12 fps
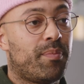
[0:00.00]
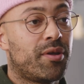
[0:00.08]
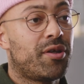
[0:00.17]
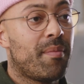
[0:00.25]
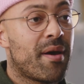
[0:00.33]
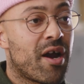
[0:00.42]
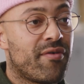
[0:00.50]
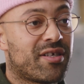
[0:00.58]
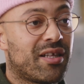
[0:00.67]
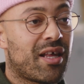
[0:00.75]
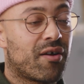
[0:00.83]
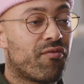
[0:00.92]
Bloody Marys
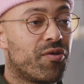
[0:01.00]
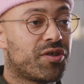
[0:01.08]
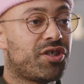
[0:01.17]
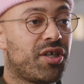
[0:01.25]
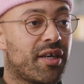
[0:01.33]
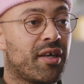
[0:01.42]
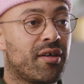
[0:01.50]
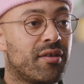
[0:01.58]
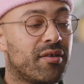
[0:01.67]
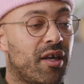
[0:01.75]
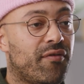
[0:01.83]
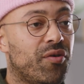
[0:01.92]
are like roast
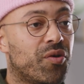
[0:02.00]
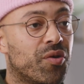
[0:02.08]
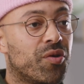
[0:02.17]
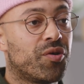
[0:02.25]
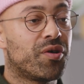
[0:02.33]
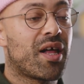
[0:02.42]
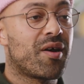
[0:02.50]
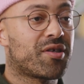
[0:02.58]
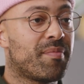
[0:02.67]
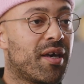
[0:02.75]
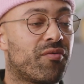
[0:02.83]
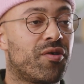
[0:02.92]
chicken. If you Google how
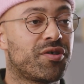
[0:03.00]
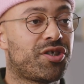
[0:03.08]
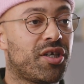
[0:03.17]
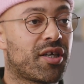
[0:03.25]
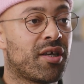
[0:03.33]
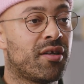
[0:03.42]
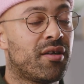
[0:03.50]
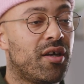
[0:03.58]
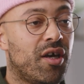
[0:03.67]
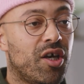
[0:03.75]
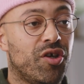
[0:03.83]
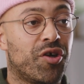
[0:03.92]
to make a roast chicken,
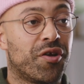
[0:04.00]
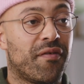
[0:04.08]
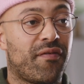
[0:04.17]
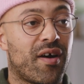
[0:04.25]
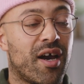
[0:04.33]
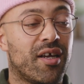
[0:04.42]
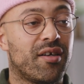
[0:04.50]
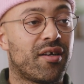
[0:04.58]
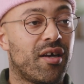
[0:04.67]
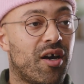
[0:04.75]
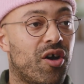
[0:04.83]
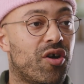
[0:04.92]
you're gonna find
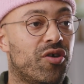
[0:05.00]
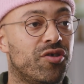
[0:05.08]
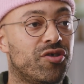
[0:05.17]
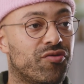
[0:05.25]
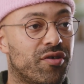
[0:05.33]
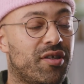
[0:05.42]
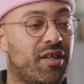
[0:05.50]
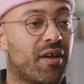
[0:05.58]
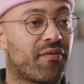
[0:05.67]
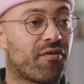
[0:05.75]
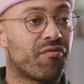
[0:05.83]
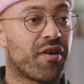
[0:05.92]
100
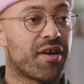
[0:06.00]
different